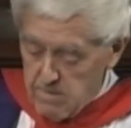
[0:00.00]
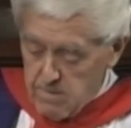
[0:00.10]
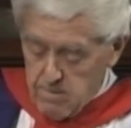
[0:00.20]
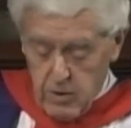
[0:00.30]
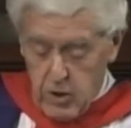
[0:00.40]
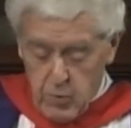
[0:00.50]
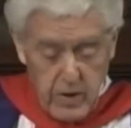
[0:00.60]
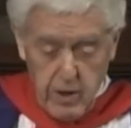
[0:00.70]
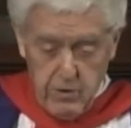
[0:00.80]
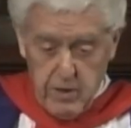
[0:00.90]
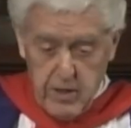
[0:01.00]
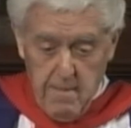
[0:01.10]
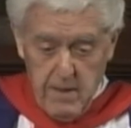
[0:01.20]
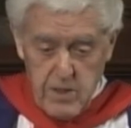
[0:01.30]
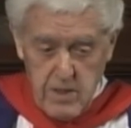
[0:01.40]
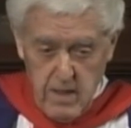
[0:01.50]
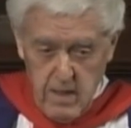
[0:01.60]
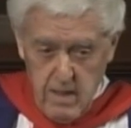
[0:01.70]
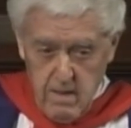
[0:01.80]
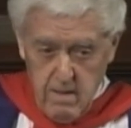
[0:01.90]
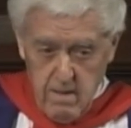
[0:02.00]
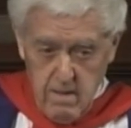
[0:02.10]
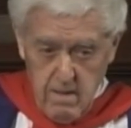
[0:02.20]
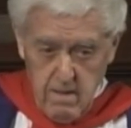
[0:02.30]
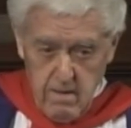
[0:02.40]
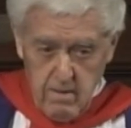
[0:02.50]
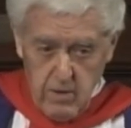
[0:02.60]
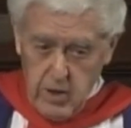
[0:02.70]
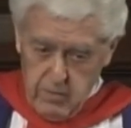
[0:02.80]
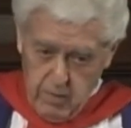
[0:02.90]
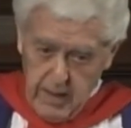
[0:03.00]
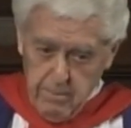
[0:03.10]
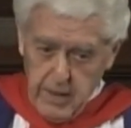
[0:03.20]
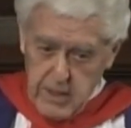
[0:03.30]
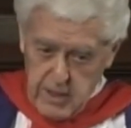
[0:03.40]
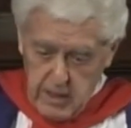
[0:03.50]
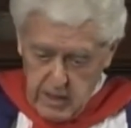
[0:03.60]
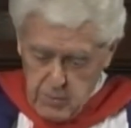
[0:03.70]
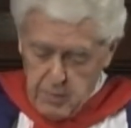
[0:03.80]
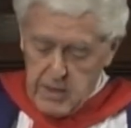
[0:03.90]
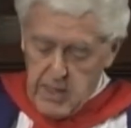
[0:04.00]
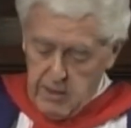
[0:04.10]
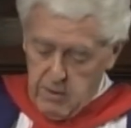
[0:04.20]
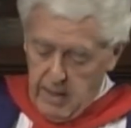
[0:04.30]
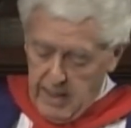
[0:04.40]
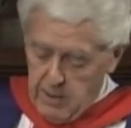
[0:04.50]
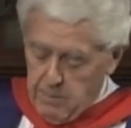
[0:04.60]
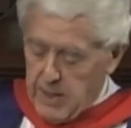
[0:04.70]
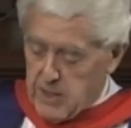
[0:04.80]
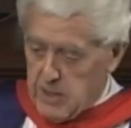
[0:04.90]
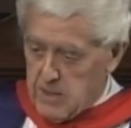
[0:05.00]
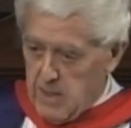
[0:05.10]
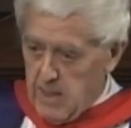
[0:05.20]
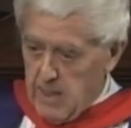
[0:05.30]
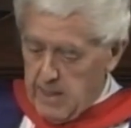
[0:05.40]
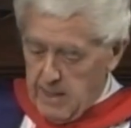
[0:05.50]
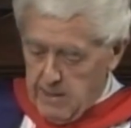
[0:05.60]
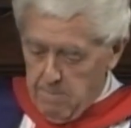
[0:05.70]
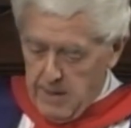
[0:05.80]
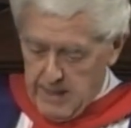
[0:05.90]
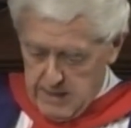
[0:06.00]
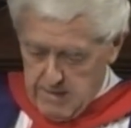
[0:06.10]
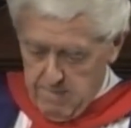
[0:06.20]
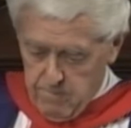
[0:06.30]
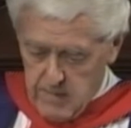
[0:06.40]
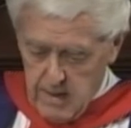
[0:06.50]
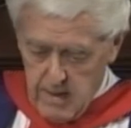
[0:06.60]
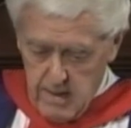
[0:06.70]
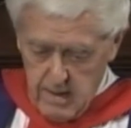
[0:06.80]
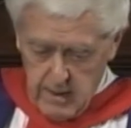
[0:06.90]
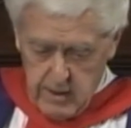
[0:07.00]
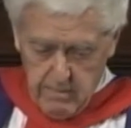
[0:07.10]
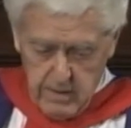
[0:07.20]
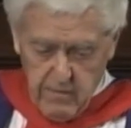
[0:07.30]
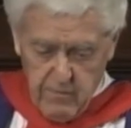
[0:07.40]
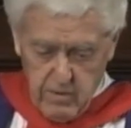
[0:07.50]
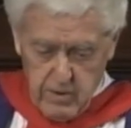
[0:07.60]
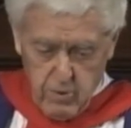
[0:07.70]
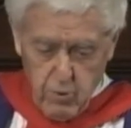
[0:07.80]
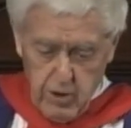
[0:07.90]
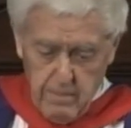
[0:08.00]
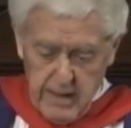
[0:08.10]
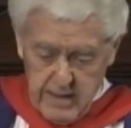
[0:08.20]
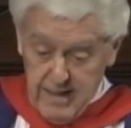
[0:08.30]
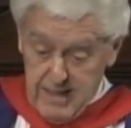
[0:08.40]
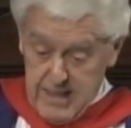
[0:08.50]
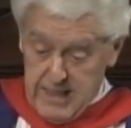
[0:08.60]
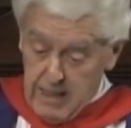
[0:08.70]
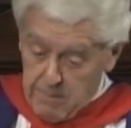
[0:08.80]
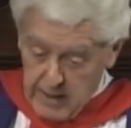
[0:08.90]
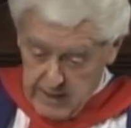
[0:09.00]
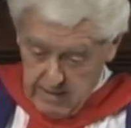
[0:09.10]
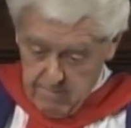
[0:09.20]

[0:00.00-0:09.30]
because we know that damage can hit one place and then spreads out to other places and other parts. It can be difficult to talk about celebrating,